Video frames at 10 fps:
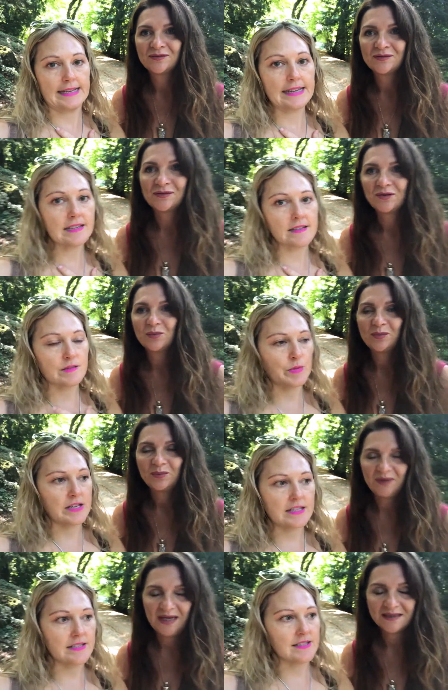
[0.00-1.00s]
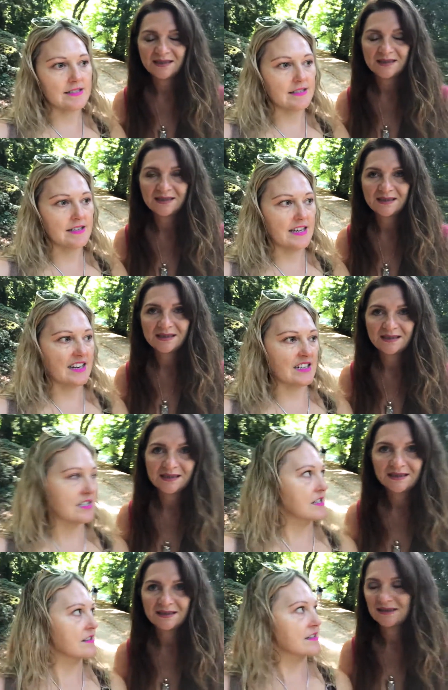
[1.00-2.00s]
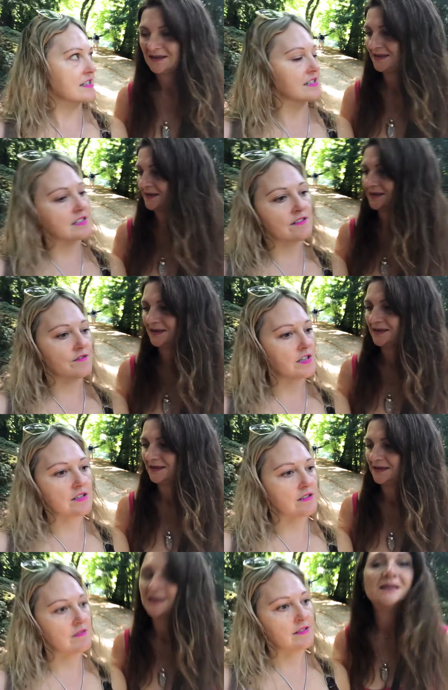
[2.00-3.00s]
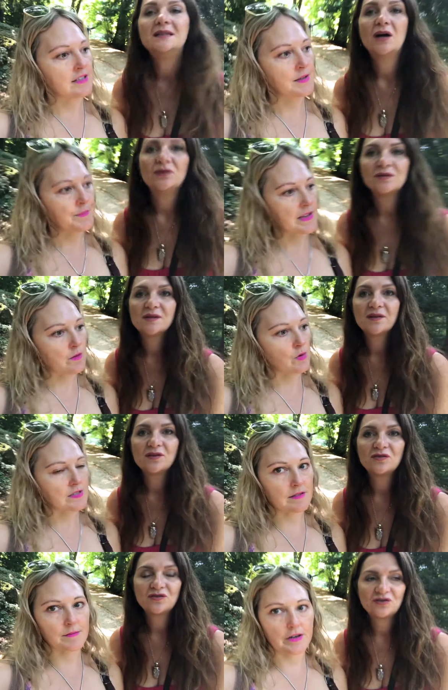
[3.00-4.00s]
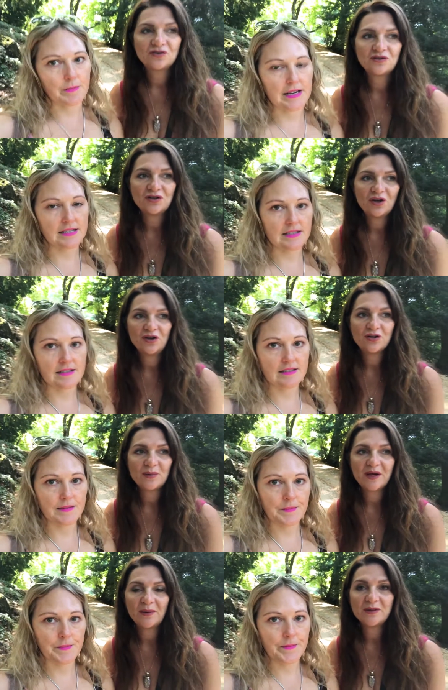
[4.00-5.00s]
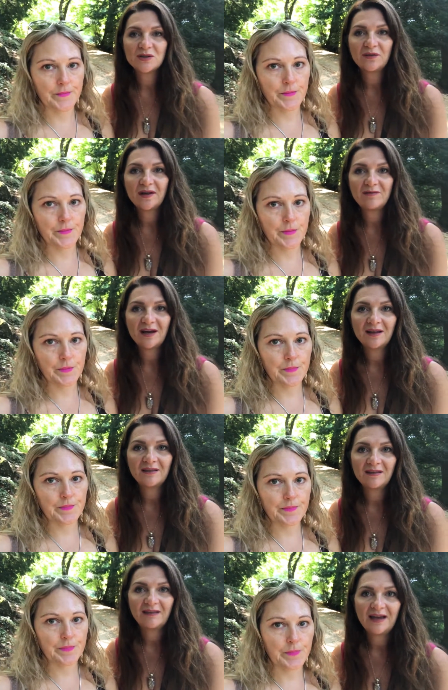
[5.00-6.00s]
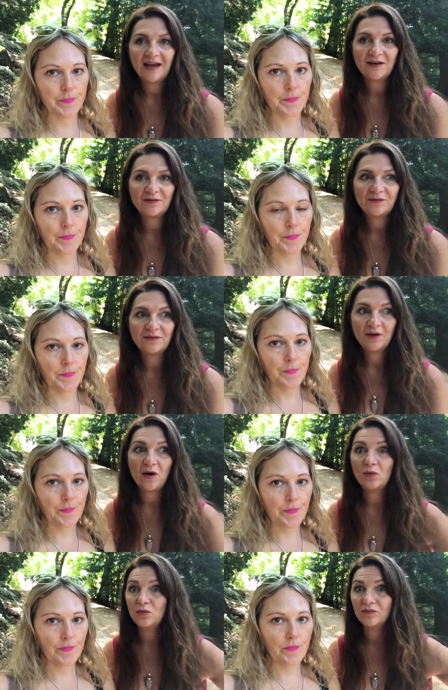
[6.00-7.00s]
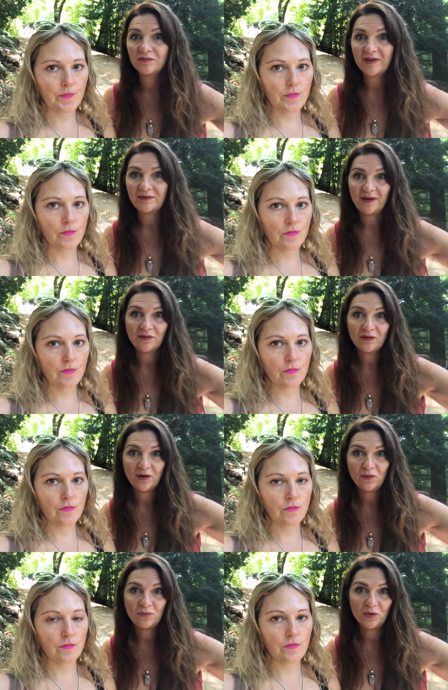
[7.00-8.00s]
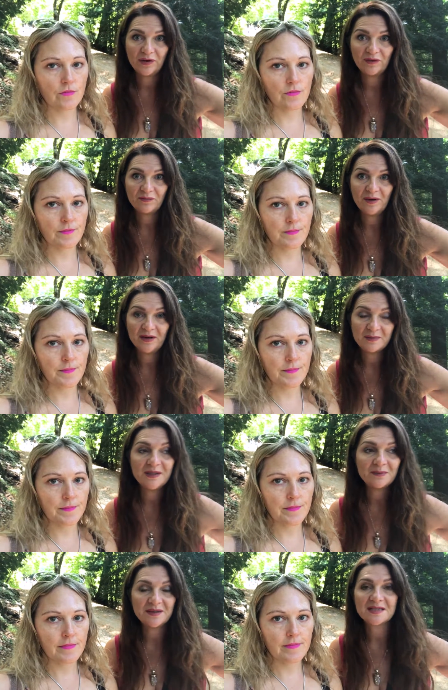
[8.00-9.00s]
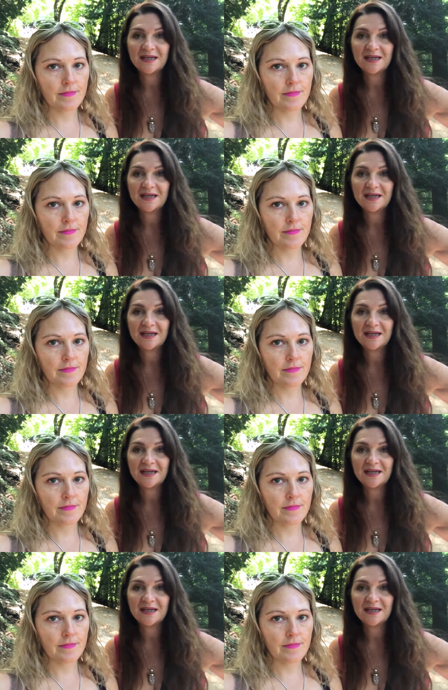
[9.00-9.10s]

Speaker 1: it is, but it yes. just the energy didn't. It just didn't feel.
Speaker 2: No, it so wasn't Mary Magdalene. Church we're going to, they reckon that they have the whole. They found the whole body of Mary. It's meant to be the